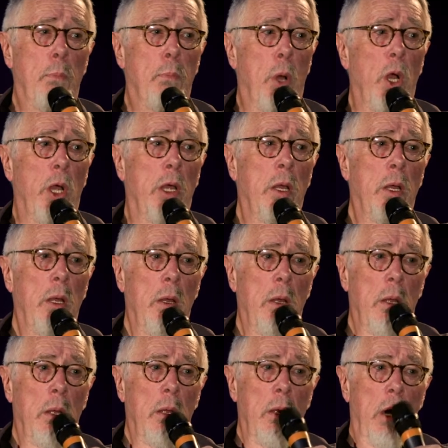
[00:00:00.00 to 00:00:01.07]
a book
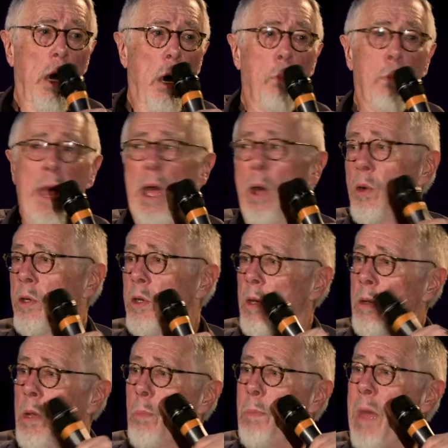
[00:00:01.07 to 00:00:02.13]
about
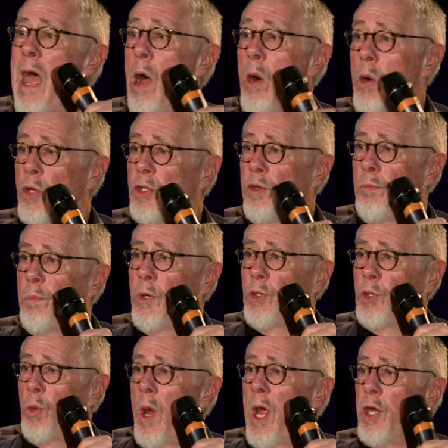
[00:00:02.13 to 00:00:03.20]
the powers of
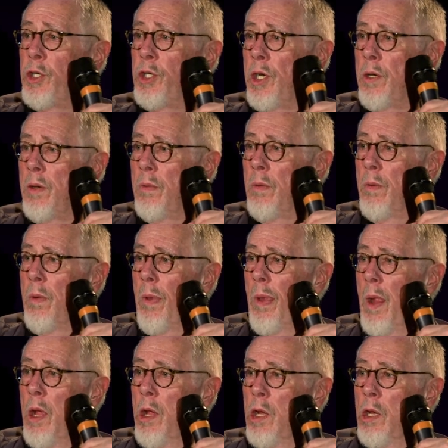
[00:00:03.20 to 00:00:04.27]
persuasion,
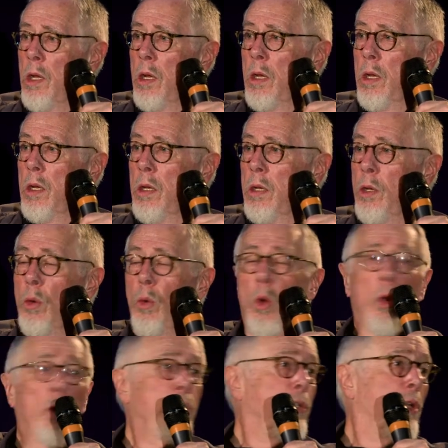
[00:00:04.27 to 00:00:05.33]
you
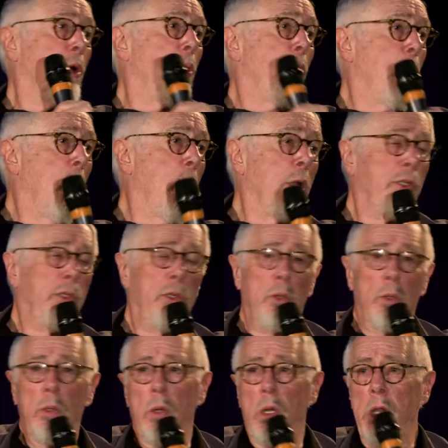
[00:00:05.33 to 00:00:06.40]
also want
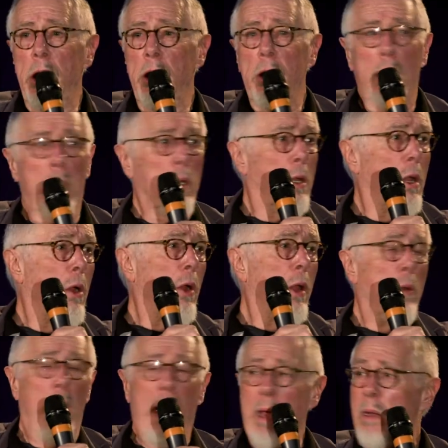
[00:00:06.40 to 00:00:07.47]
to encourage,
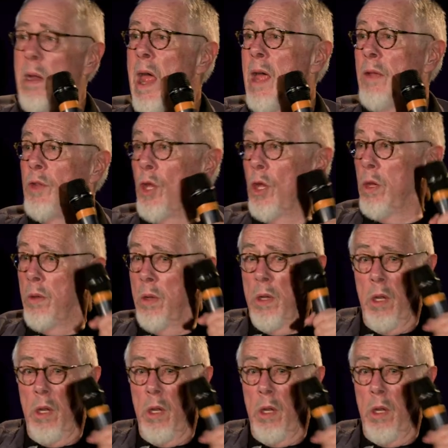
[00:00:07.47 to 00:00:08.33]
and the